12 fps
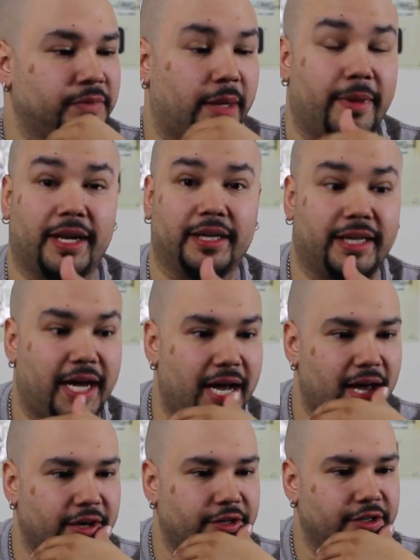Amanda
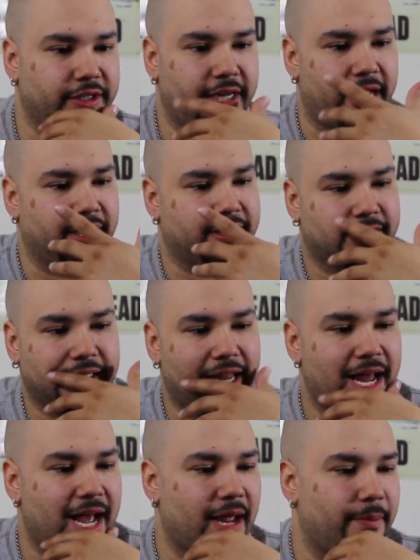Conner, Dan
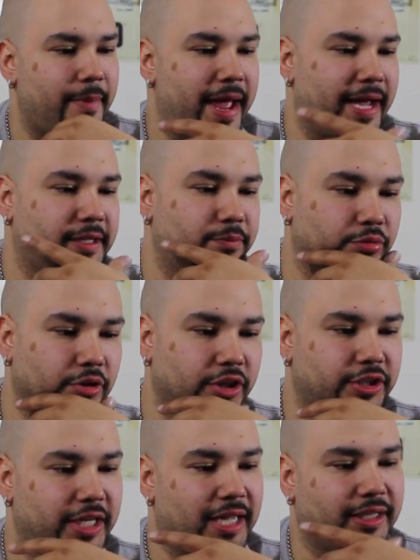Slott, Max
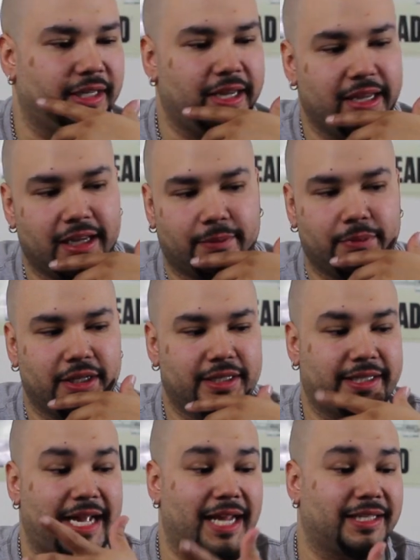Brooks, Jonathan Hickman,
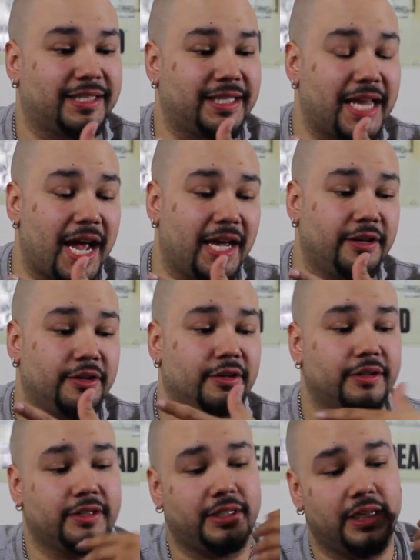Scott
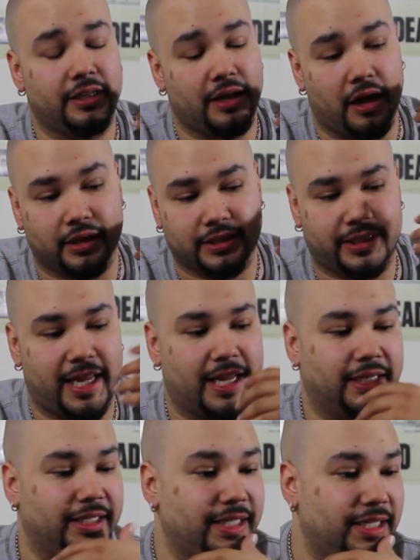Snyder,
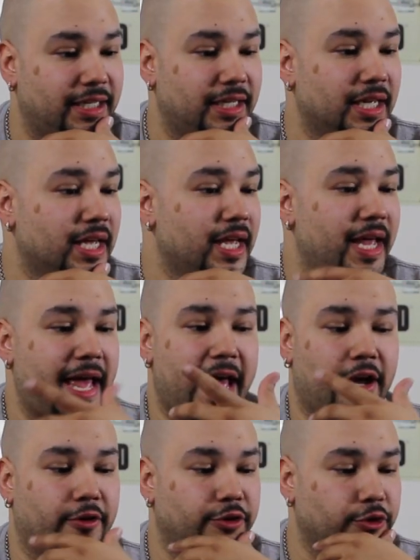Stan Lee,
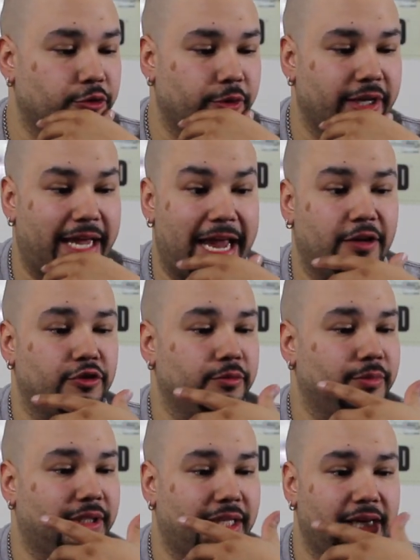Al Ewing, Angel
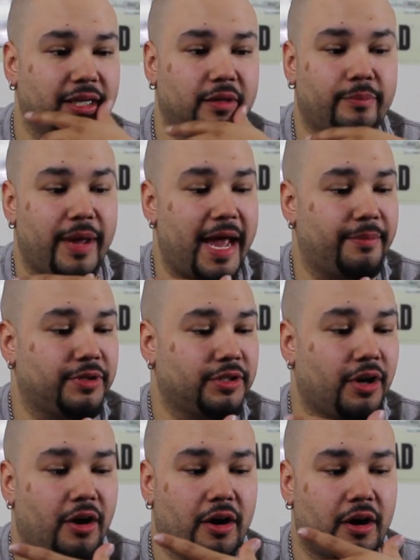Medina, Babs
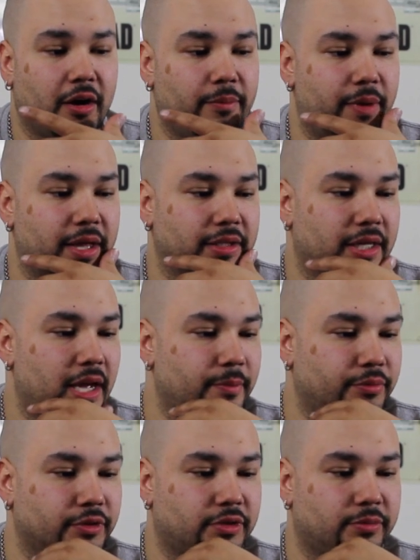Tarr, Ben
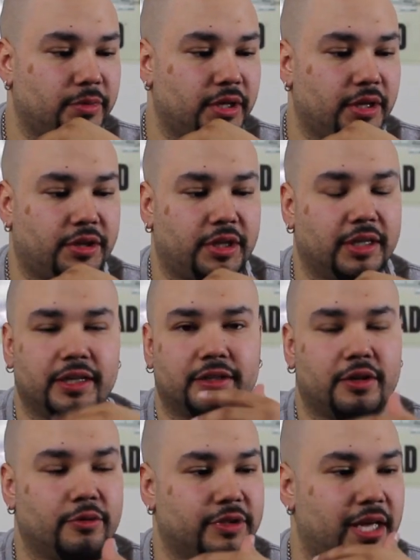Templesmith. The
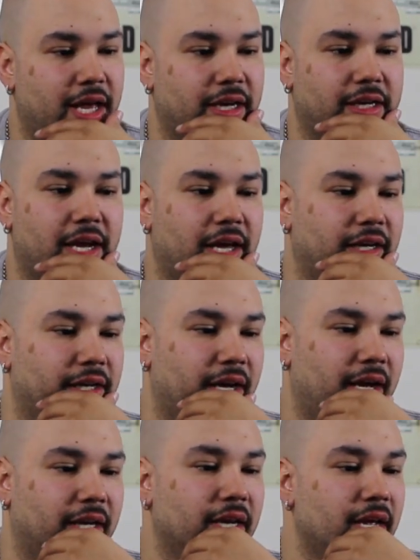list goes on and on and
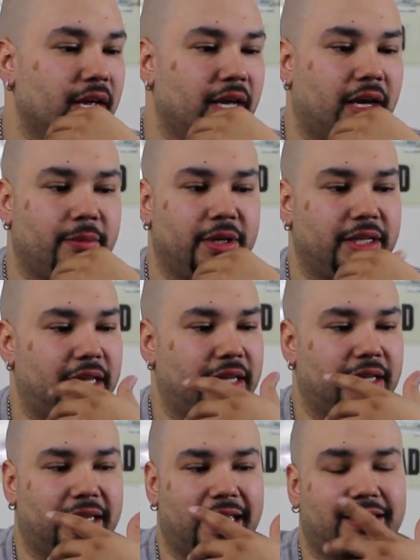on. I mean,
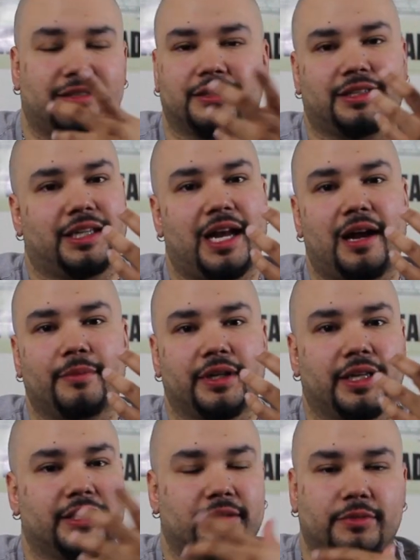that's just the
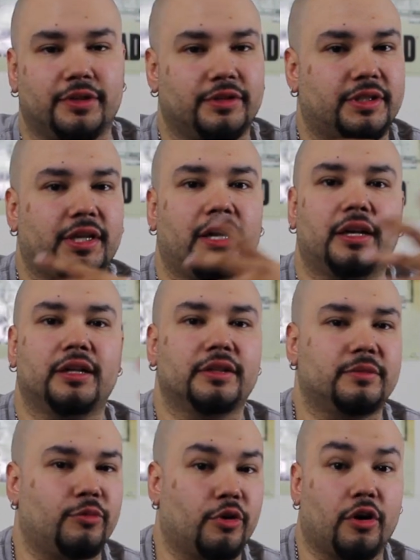comic guests. I mean, there's
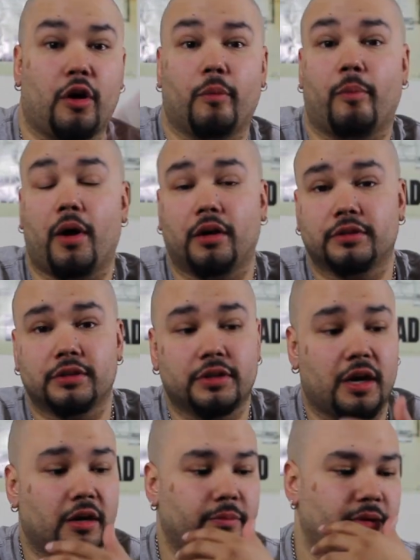tons more.
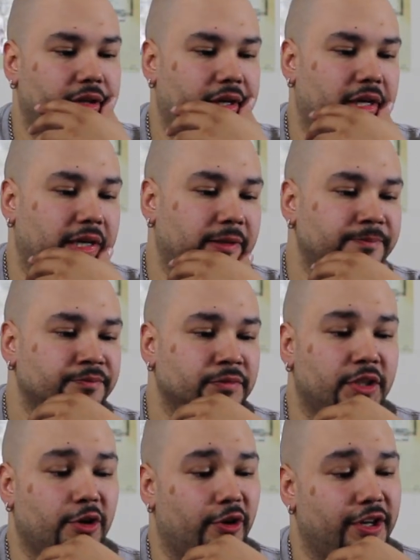Baltazar will be there.
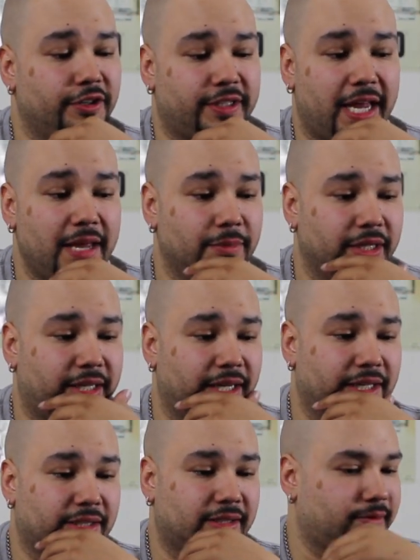You go entertainment
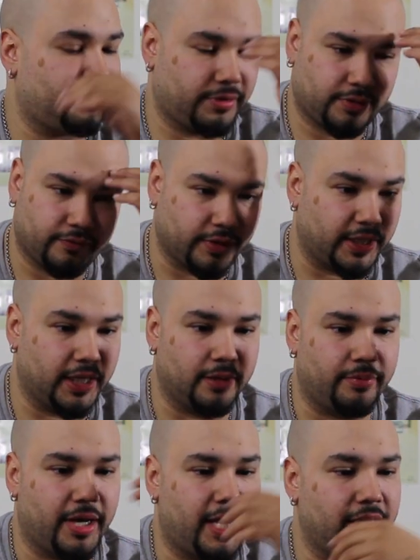guests, forget
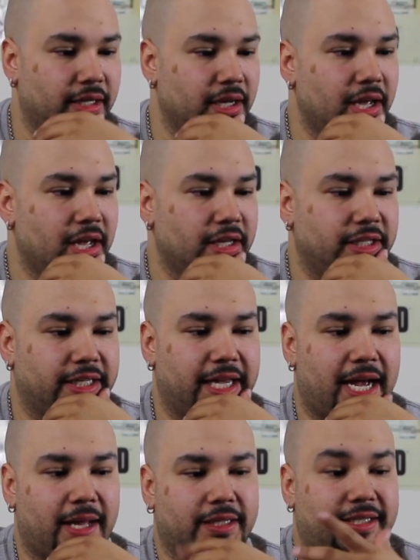about it. You
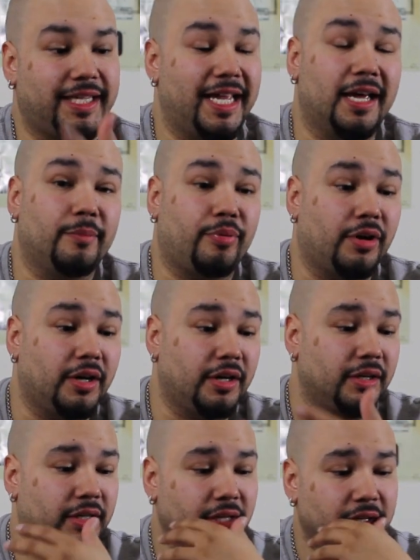got CM
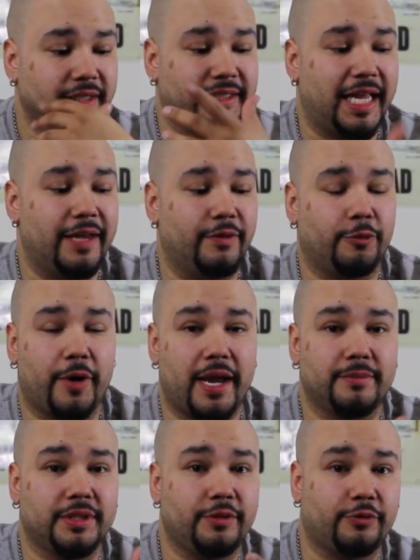Punk, David
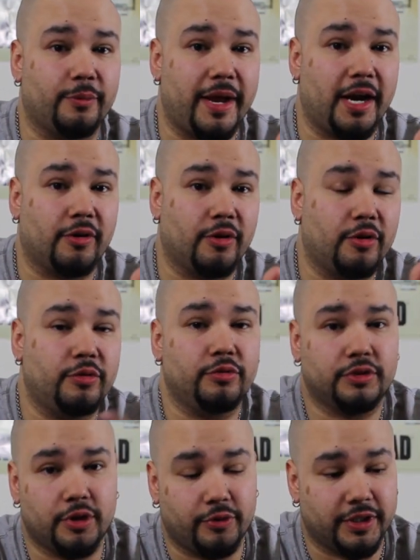Ramsey from Arrow,
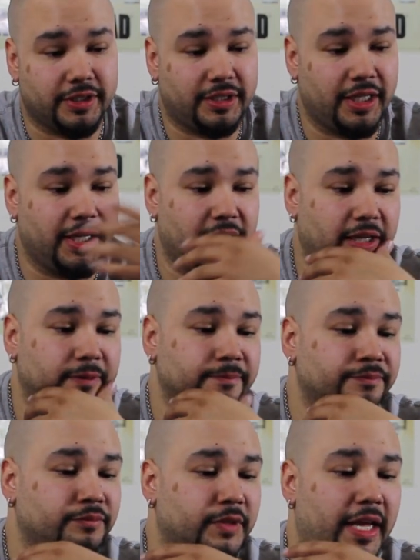who's known as Dig.
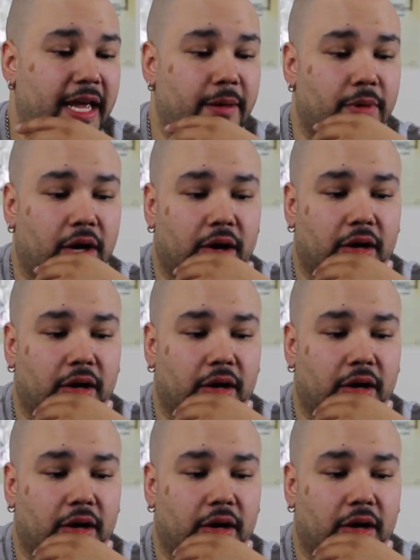And,